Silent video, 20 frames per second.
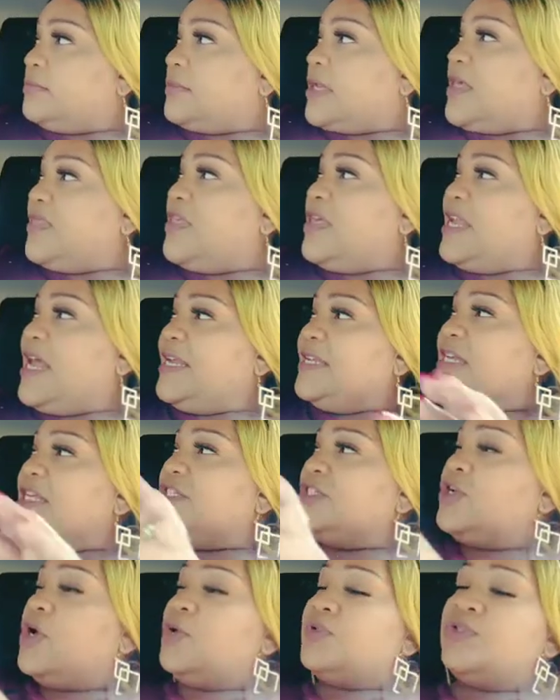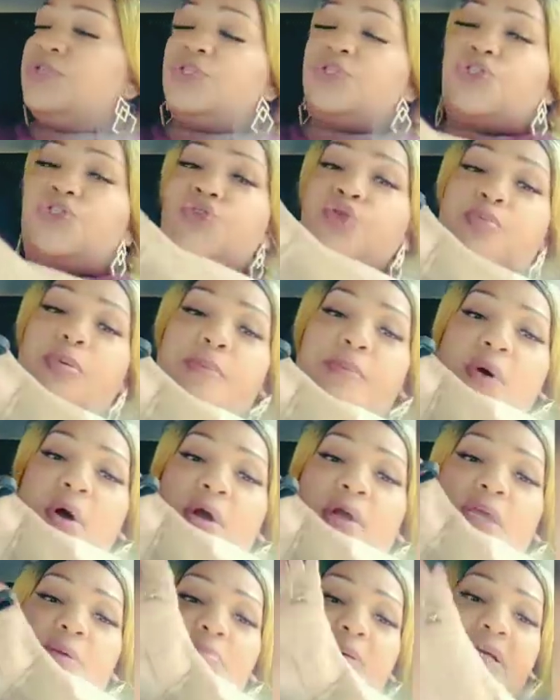And then I need to go to the
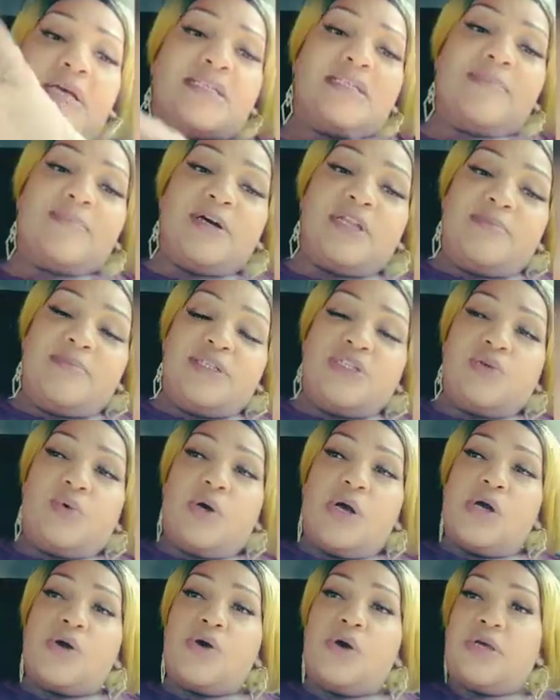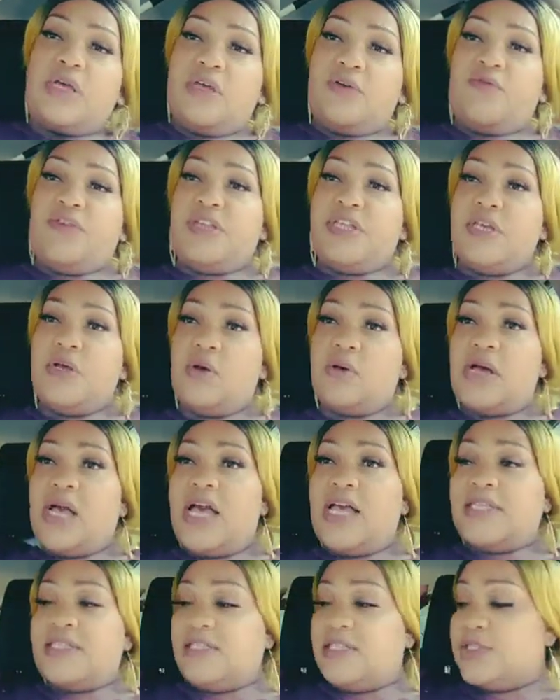supermarket, because I'm going to be doing a cooking video,
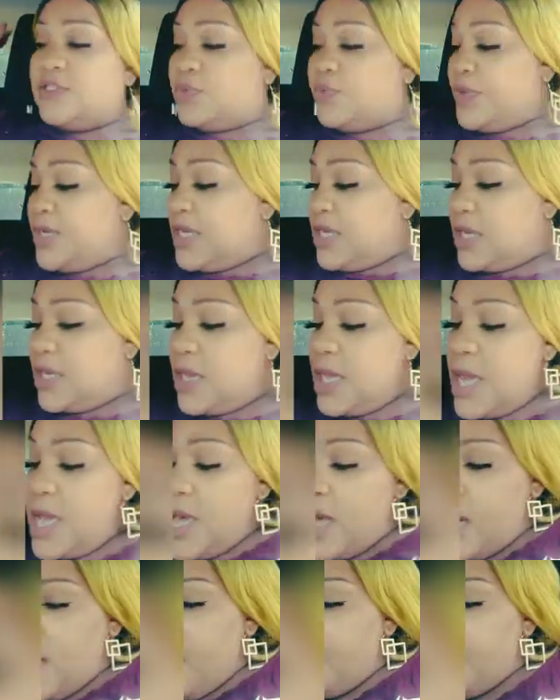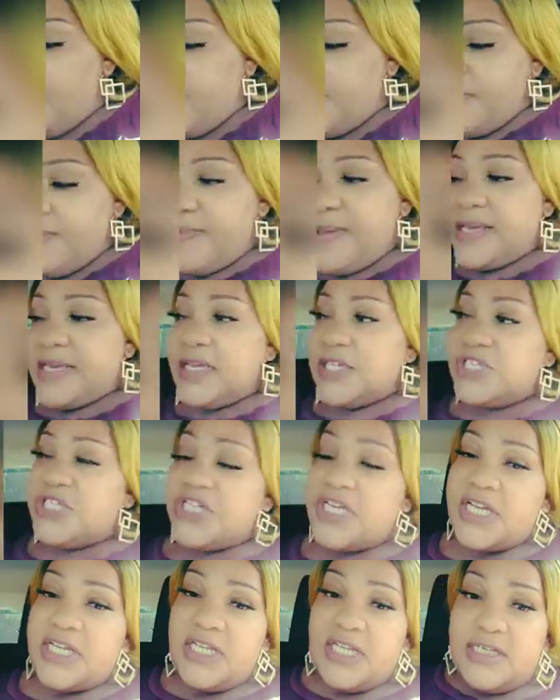guys, this week. I'm going to be making
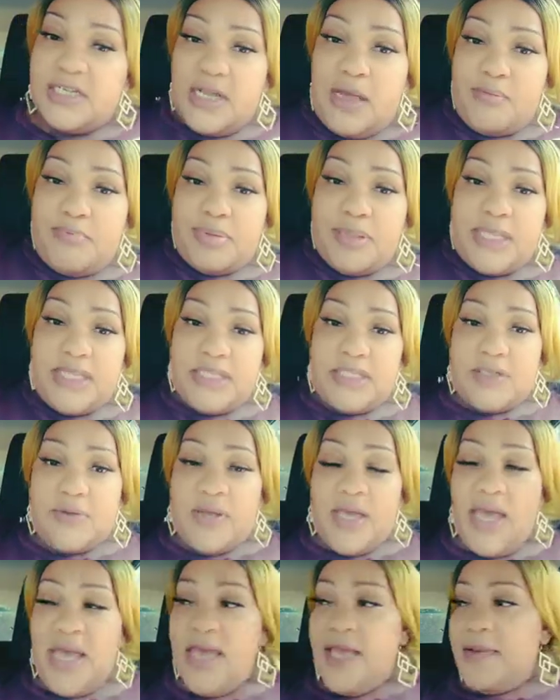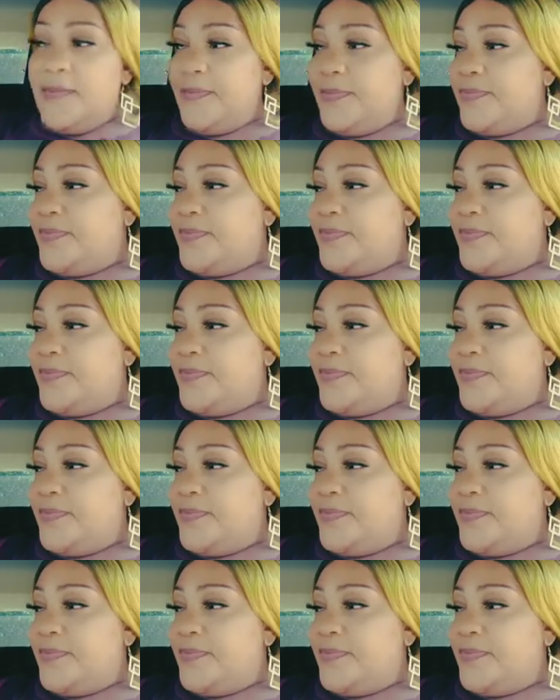chicken and dumplings, okay?